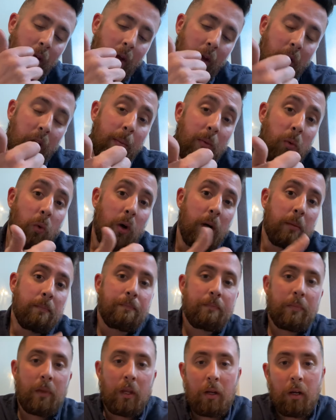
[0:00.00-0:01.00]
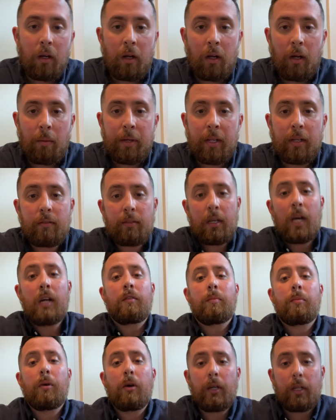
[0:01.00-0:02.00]
Number one, it is kind
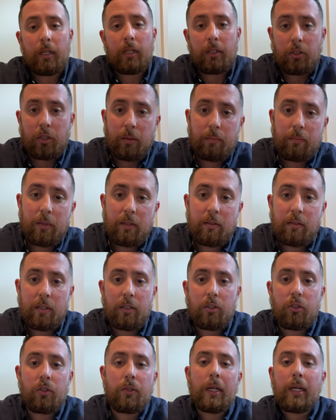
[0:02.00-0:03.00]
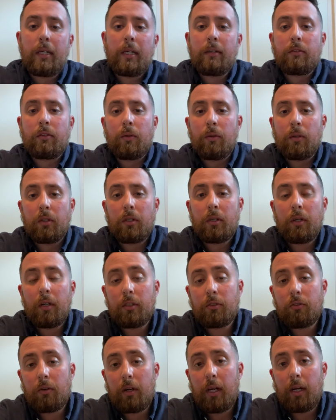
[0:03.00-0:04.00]
of a bargaining chip. Let's say that you guys go under
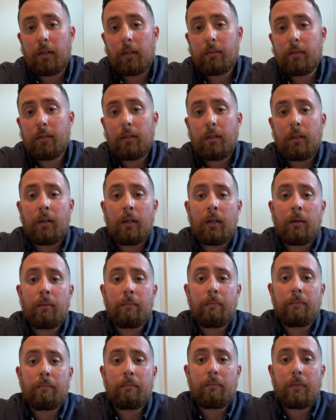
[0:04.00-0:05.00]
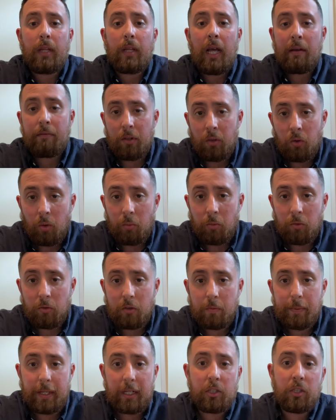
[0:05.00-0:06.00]
contract, have the normal
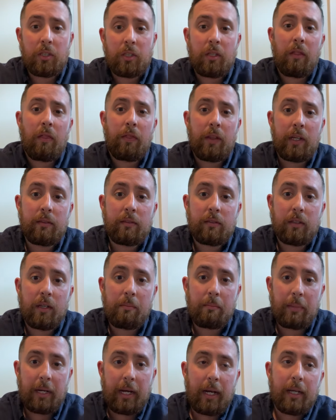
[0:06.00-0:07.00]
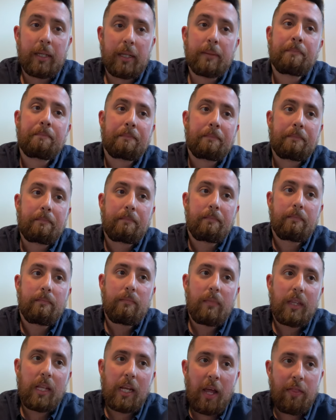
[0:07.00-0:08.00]
inspection, things come back,
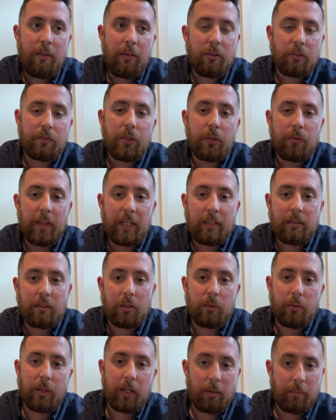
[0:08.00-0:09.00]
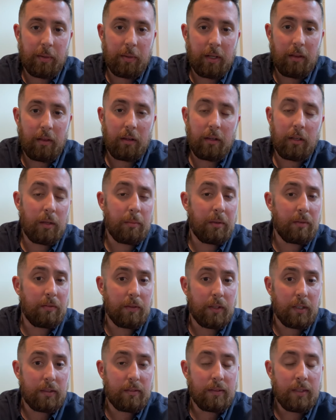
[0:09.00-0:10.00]
and there's a few things that are recommended that need to be
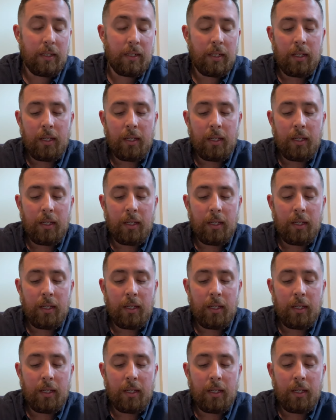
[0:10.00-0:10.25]
fixed.